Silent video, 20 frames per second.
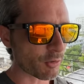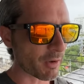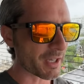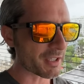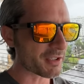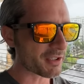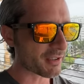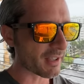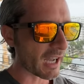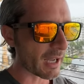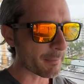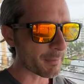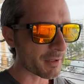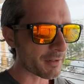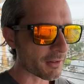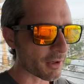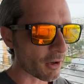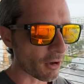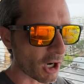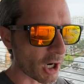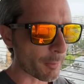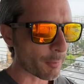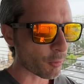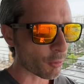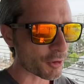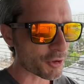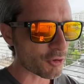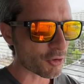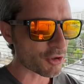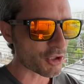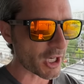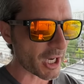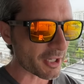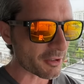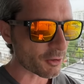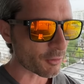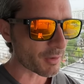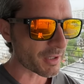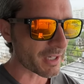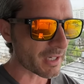rates stopping their upward
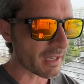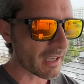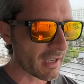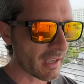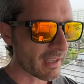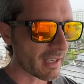trajectory